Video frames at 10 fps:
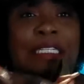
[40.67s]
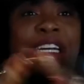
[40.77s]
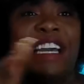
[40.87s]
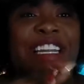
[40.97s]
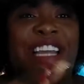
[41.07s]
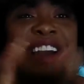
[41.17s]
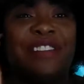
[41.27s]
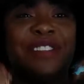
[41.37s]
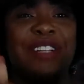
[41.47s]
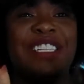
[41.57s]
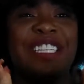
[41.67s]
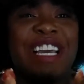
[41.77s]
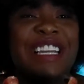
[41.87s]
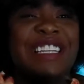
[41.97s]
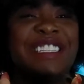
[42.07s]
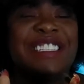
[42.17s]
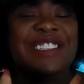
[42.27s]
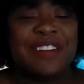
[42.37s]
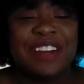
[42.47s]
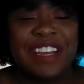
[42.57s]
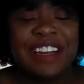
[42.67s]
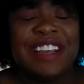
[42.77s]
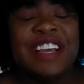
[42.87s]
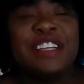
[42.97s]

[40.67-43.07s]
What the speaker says: cut it down. So let's get started.